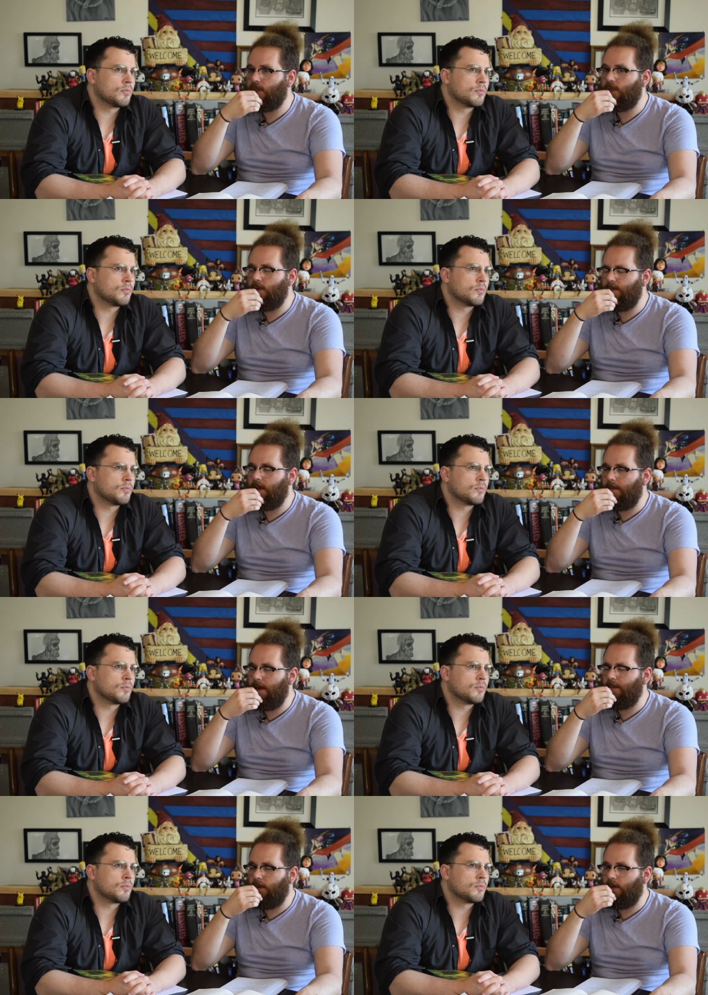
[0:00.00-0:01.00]
Speaker 1: assume that the
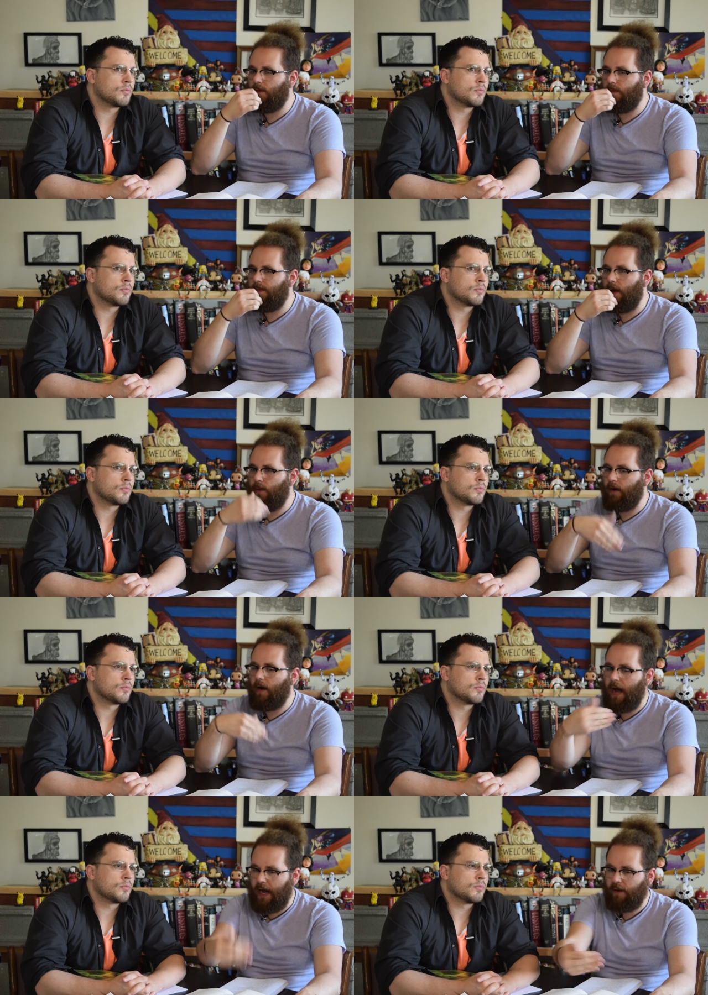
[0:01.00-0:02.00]
people that we are
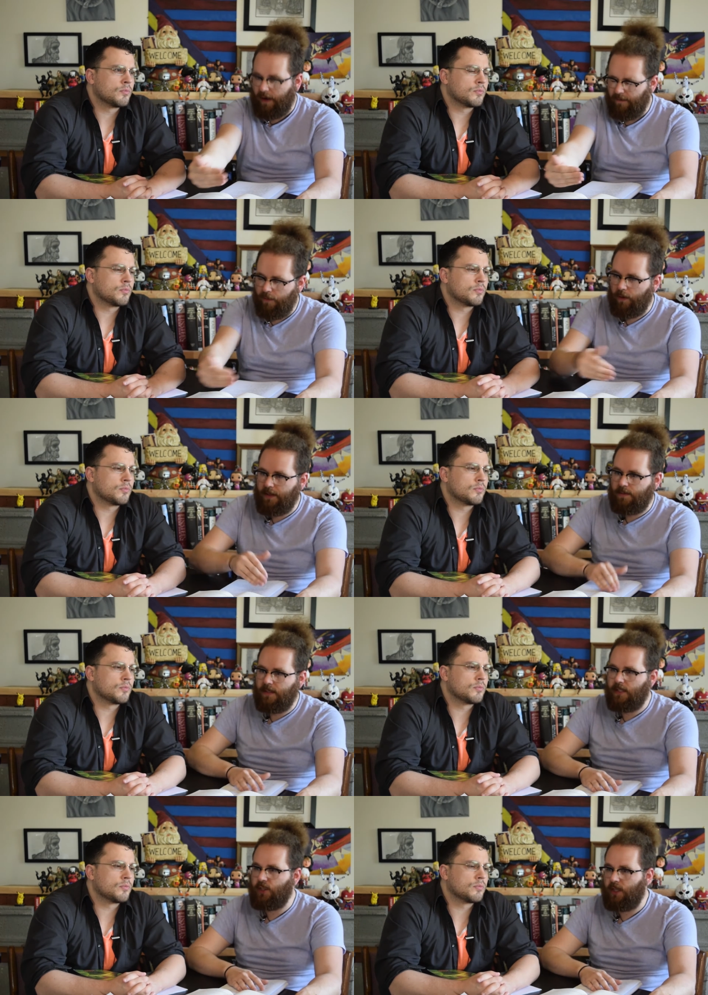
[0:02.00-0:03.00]
hiring for this
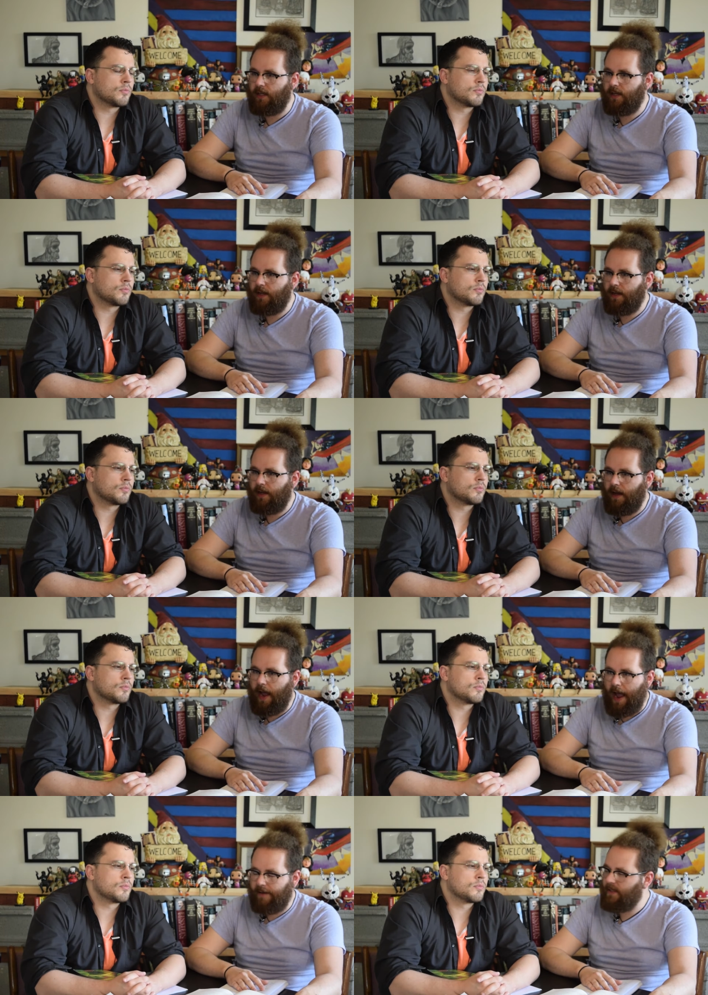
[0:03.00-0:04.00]
position
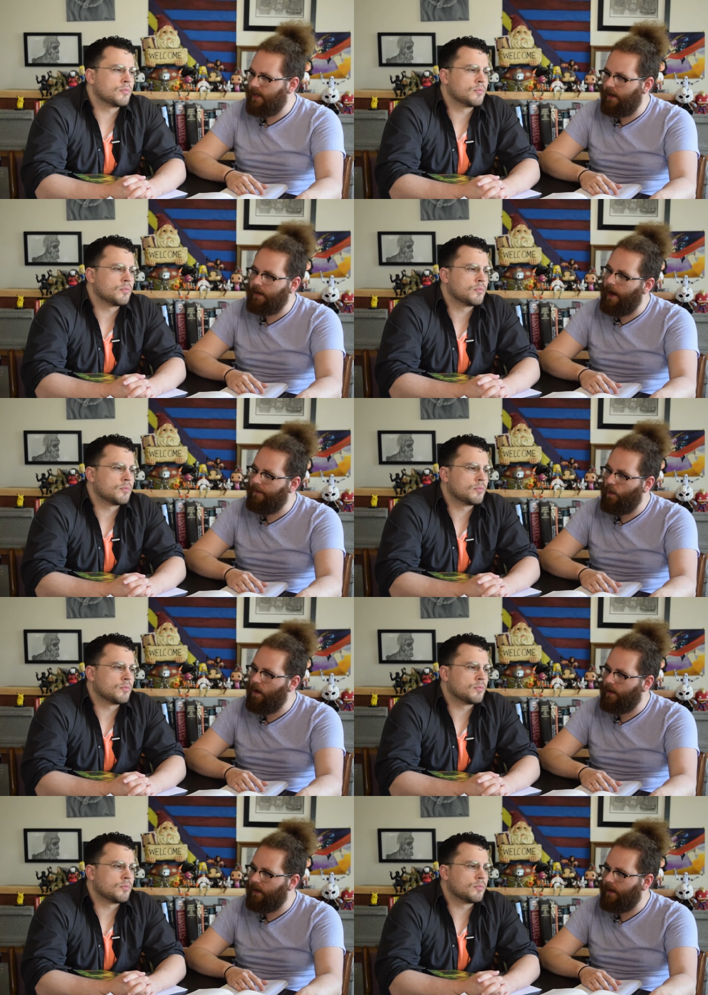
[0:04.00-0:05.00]
have skill and have
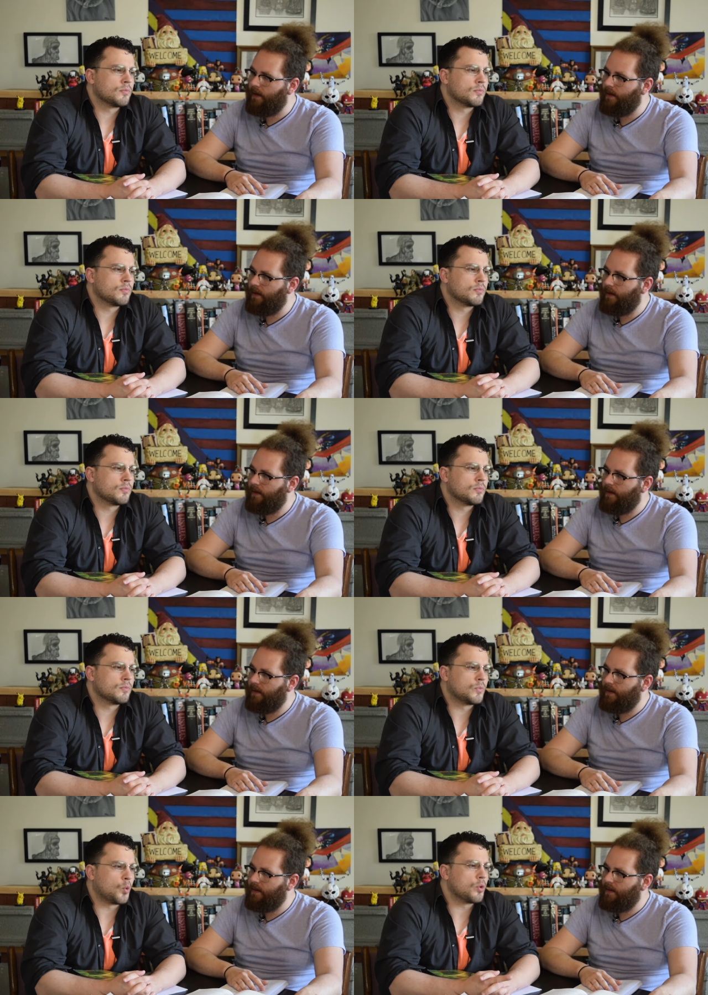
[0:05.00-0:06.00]
quality.
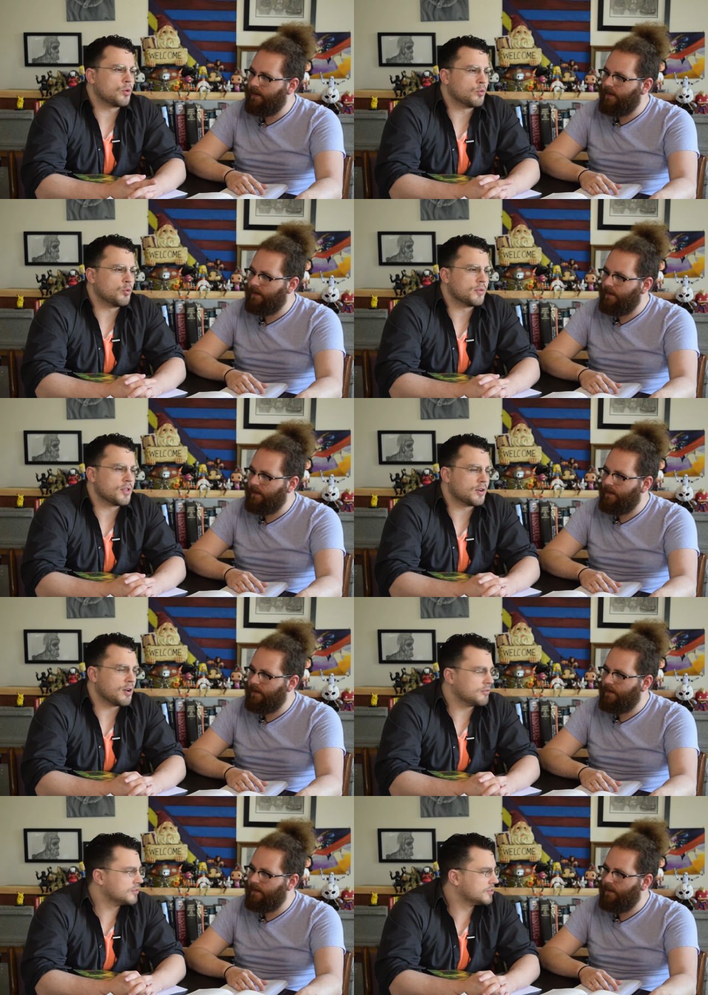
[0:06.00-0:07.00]
Speaker 2: Or the rumor
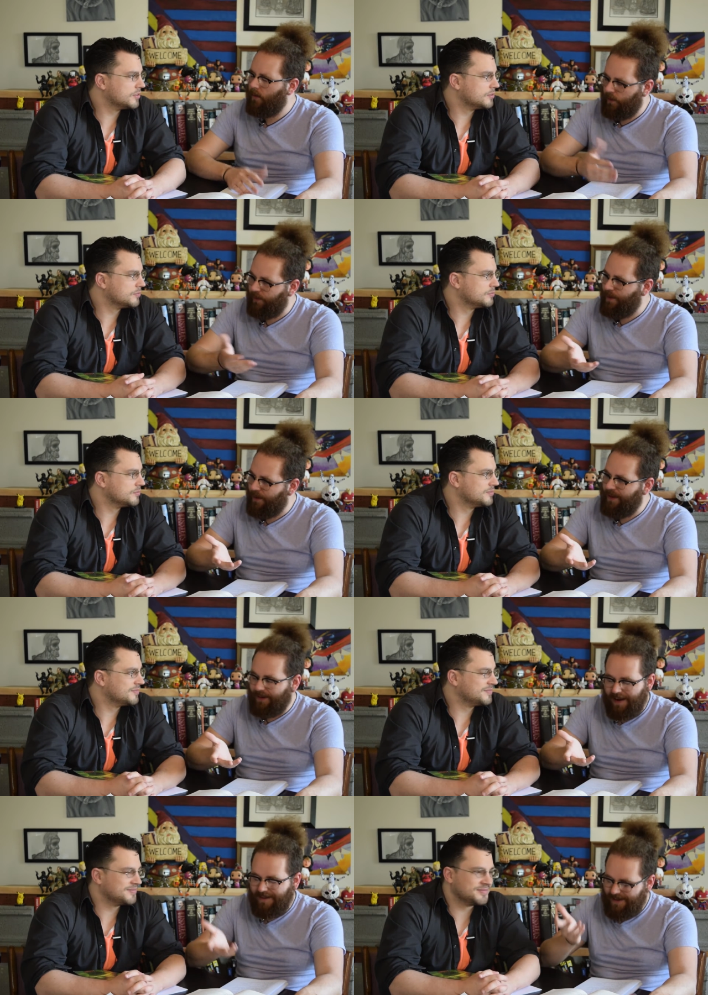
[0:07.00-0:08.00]
thereof.
Speaker 1: Or the rumor
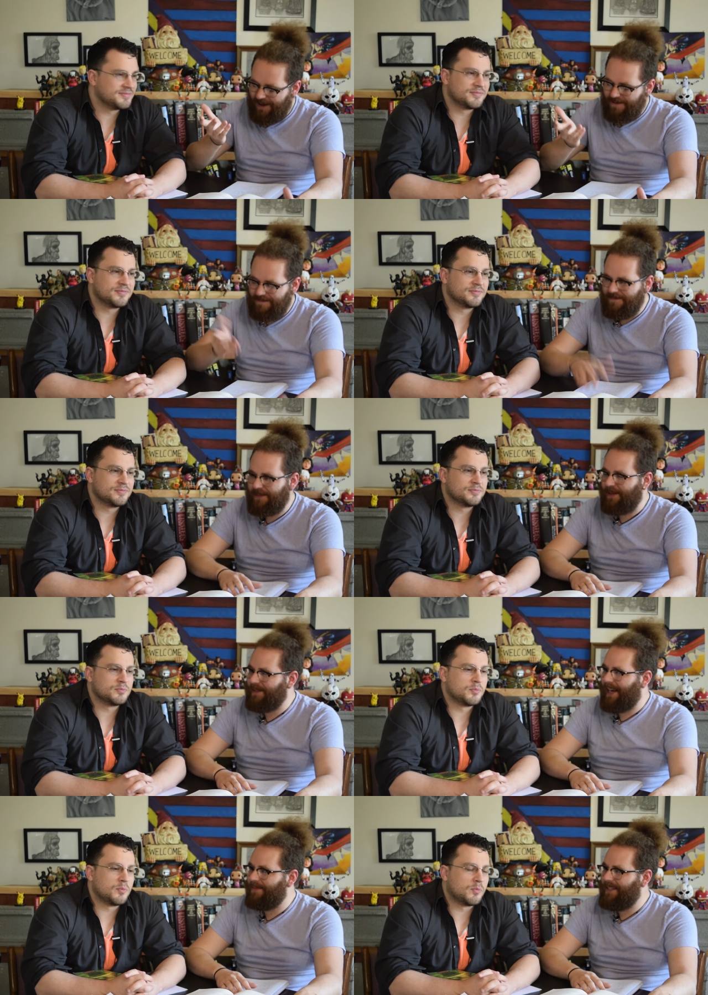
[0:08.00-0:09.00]
thereof, you know.
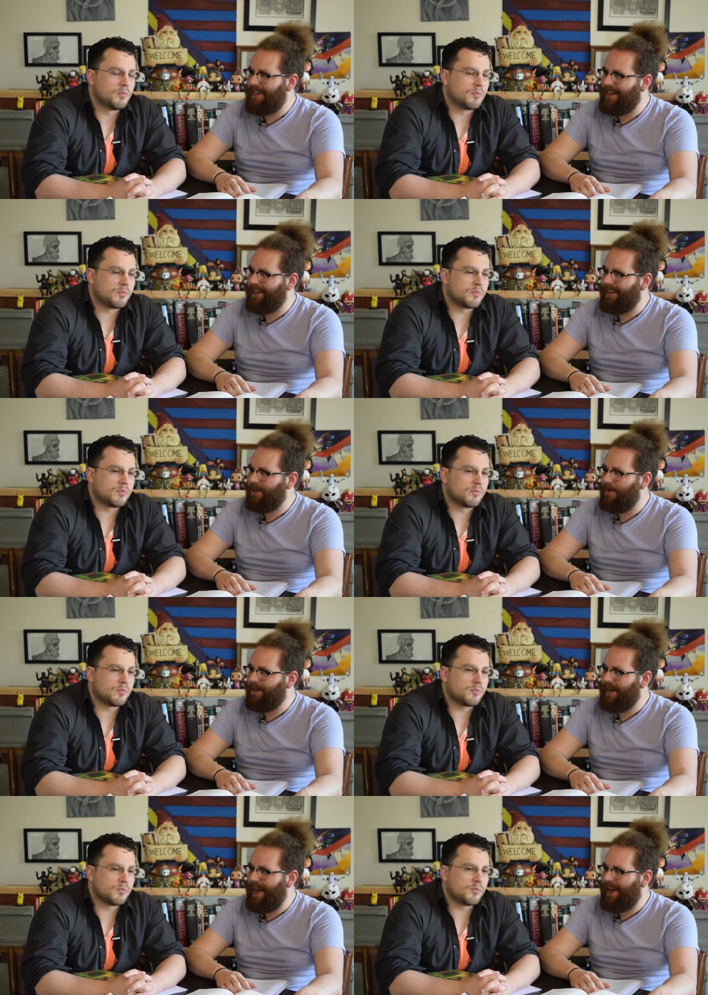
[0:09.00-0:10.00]
Sometimes you get in a little over
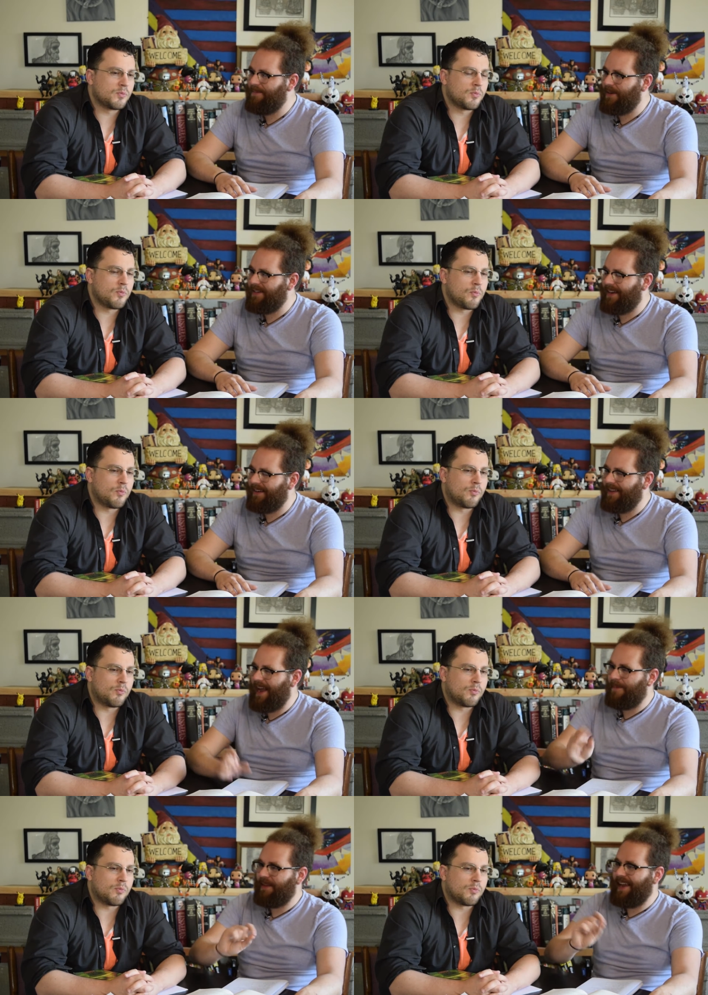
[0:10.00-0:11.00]
your head, put down on the
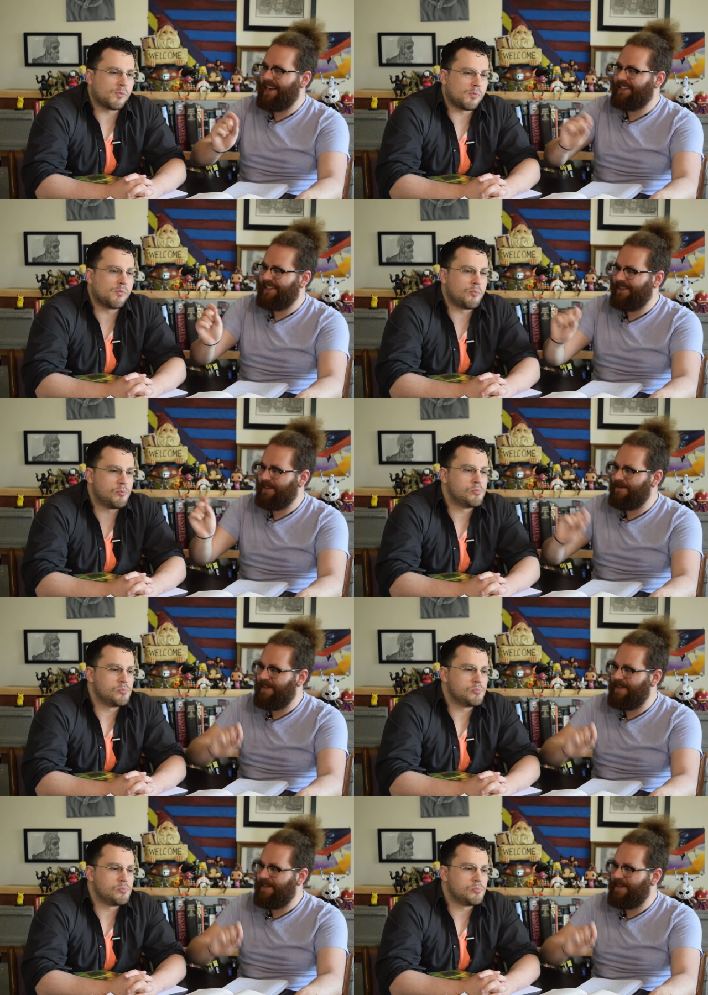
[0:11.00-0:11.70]
application, you a little